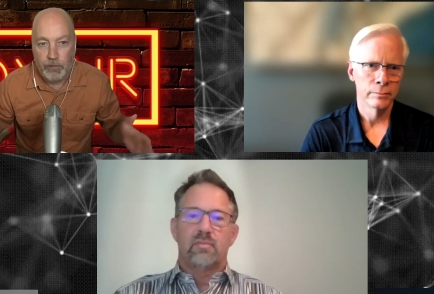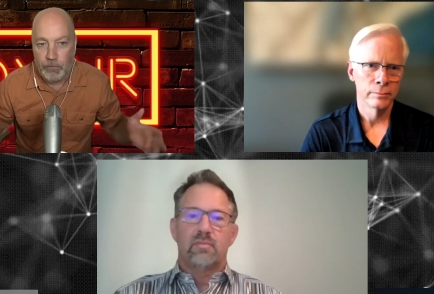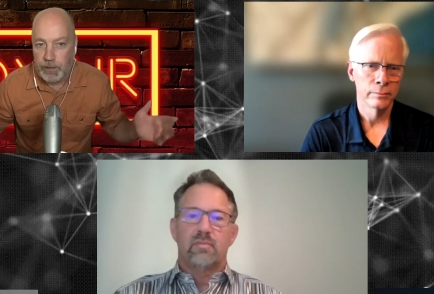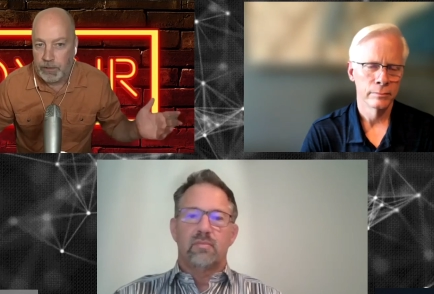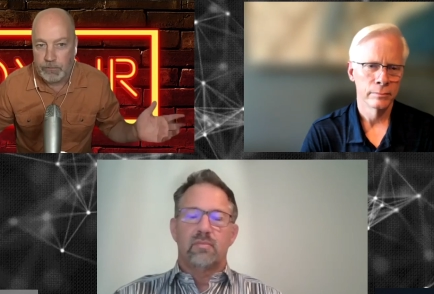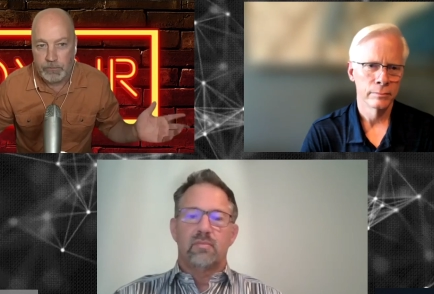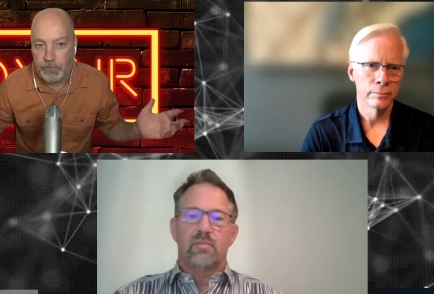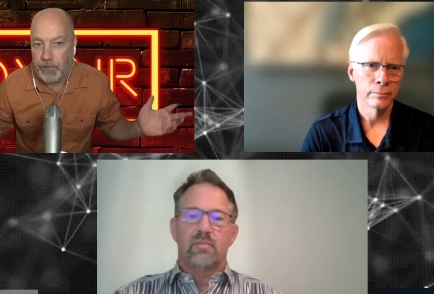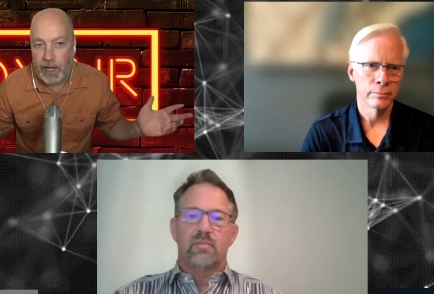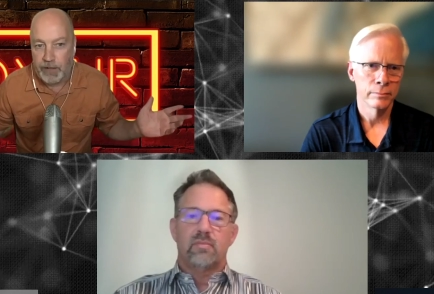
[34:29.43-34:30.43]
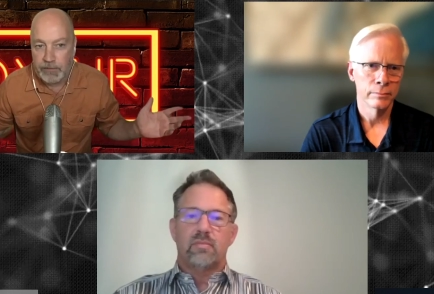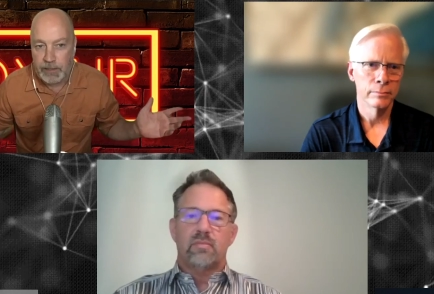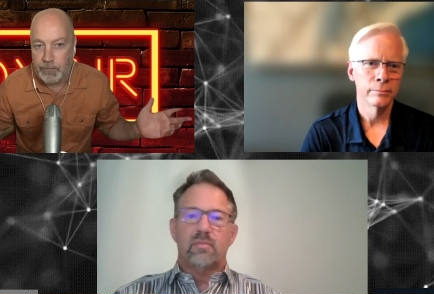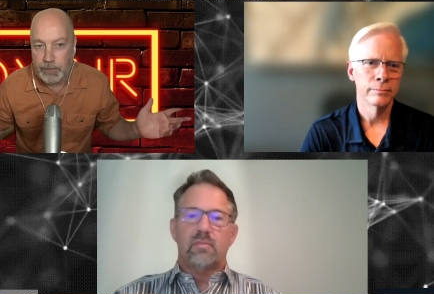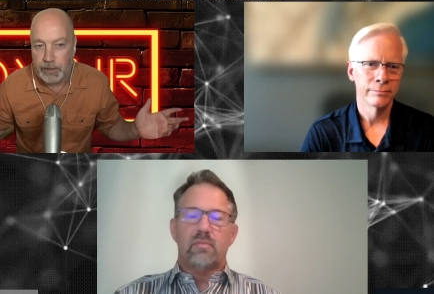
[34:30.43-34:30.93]
Speaker 1: with
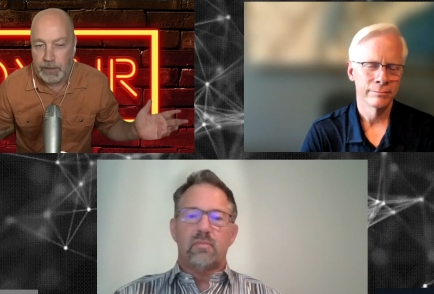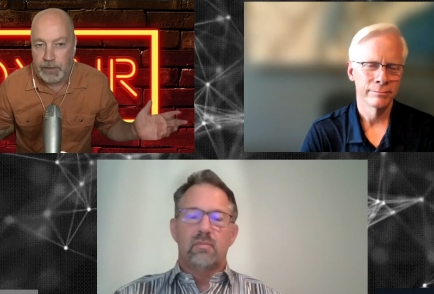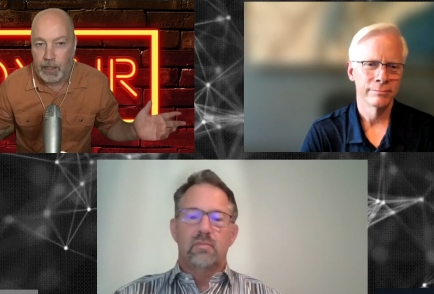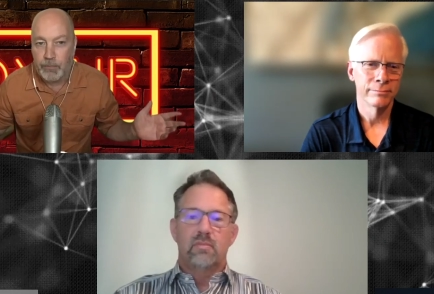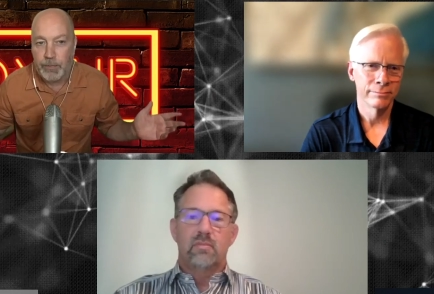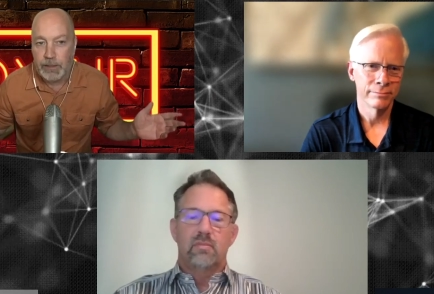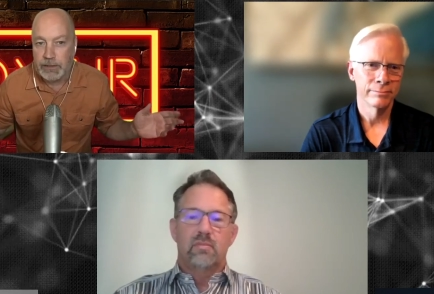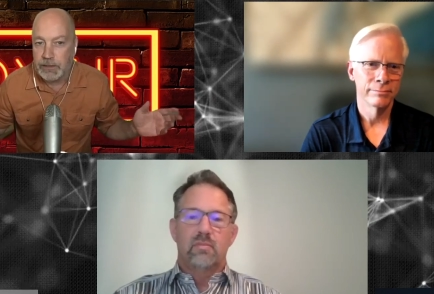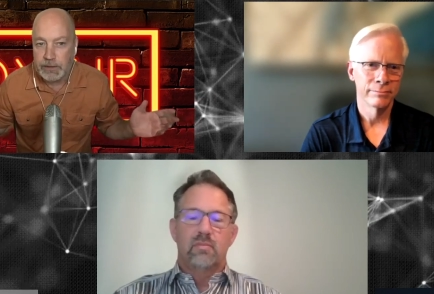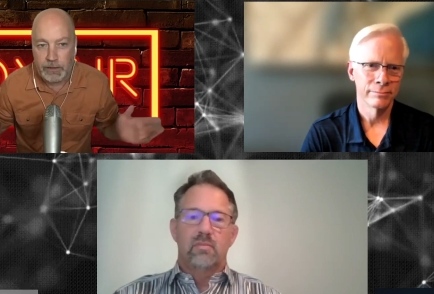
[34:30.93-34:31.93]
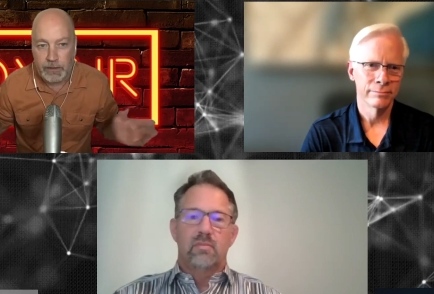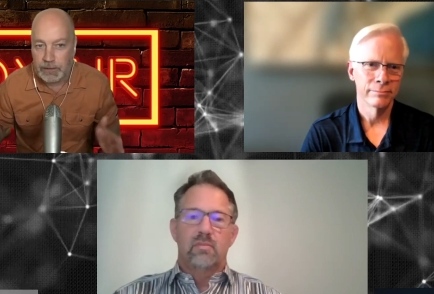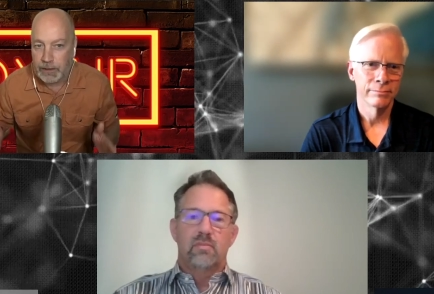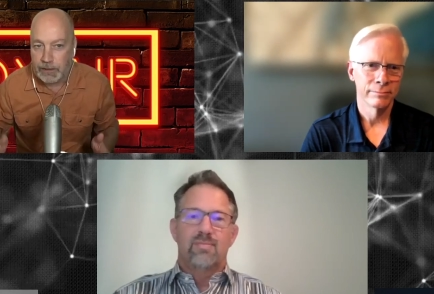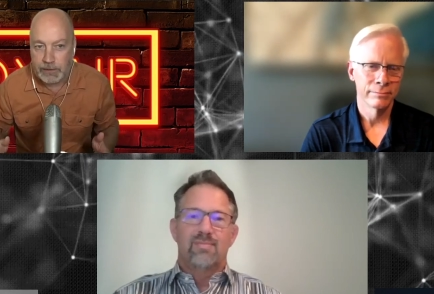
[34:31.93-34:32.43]
five, ten million dollar budgets, that are going
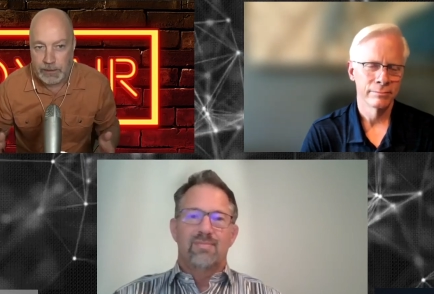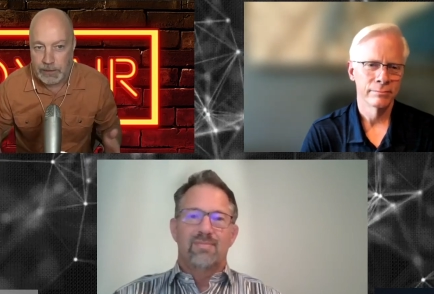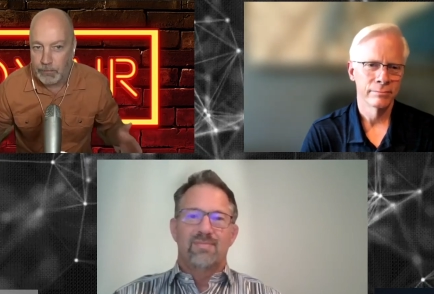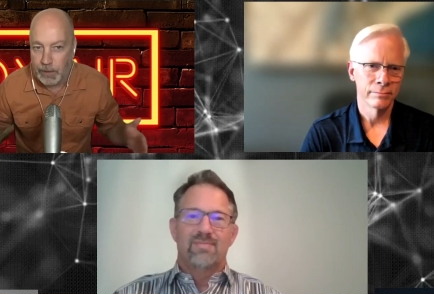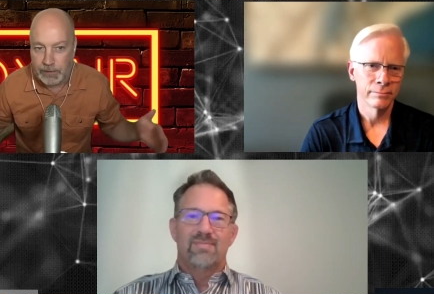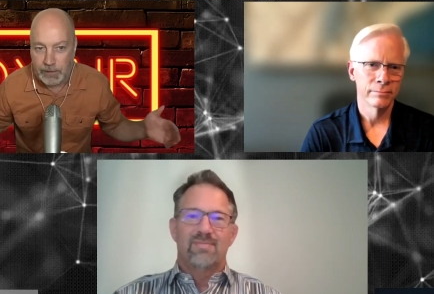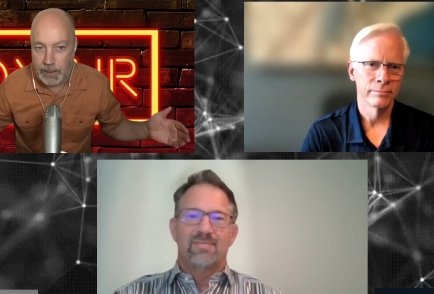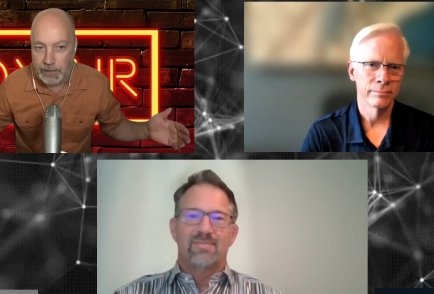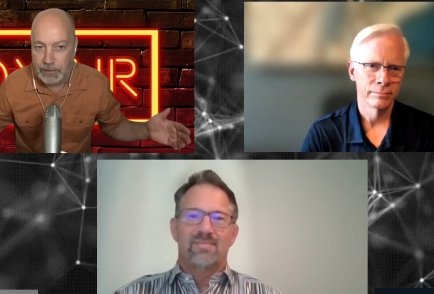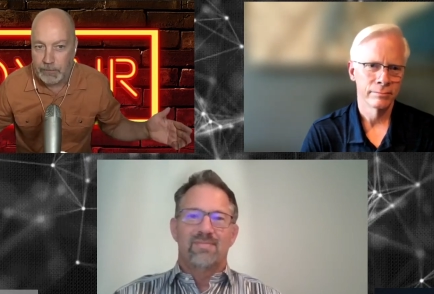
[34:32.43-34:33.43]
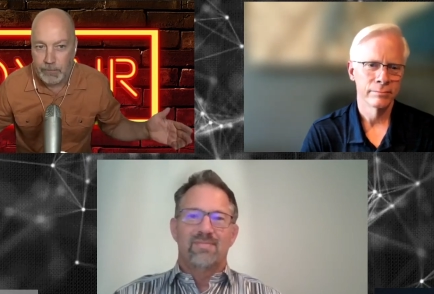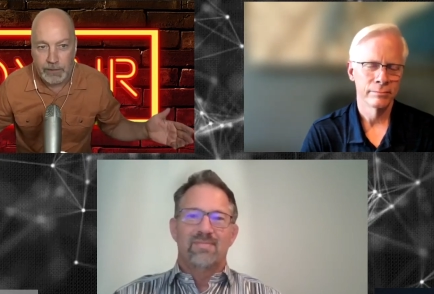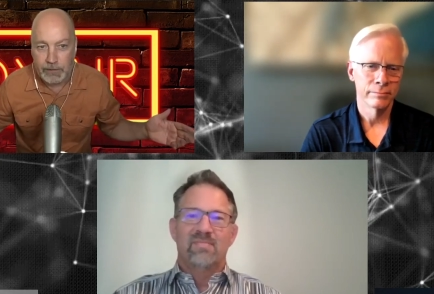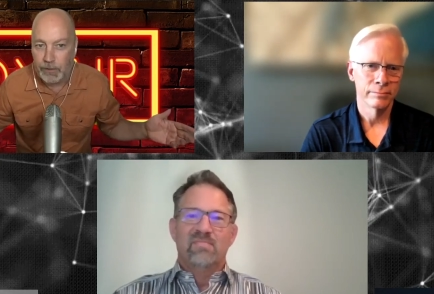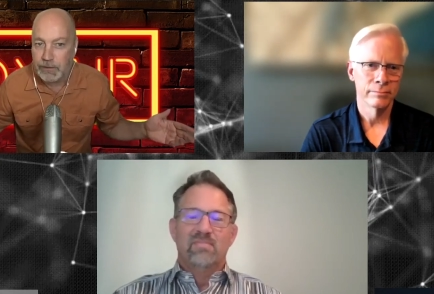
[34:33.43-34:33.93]
to take six months to 18
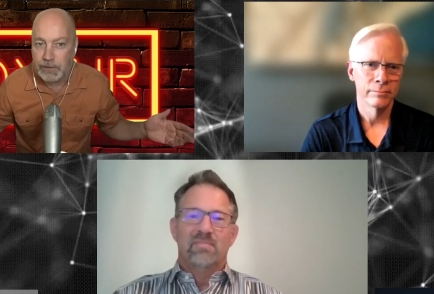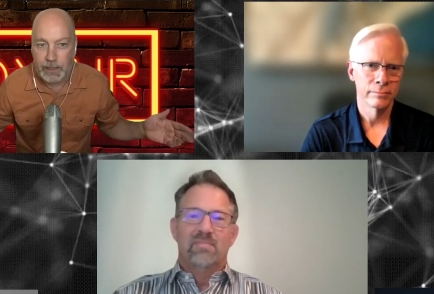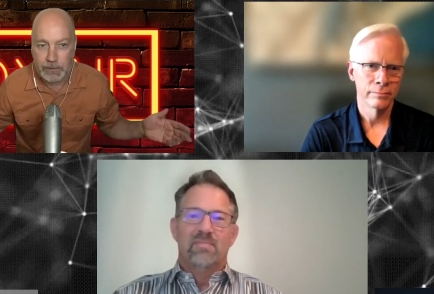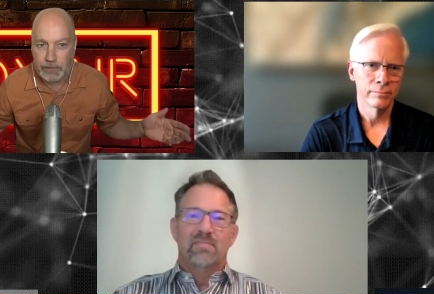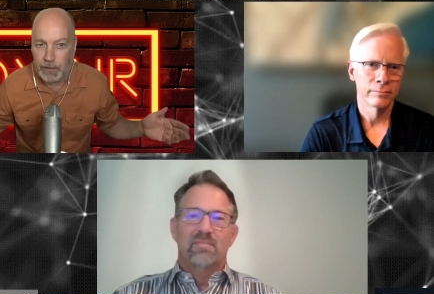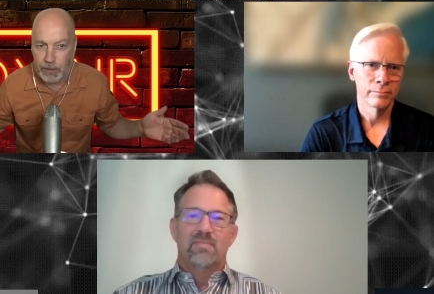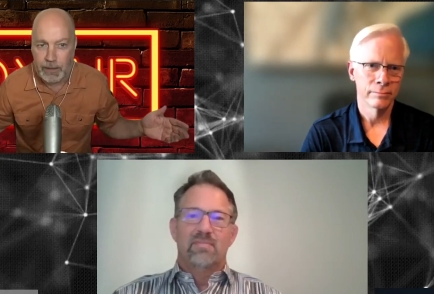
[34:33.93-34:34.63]
months. Those days are, are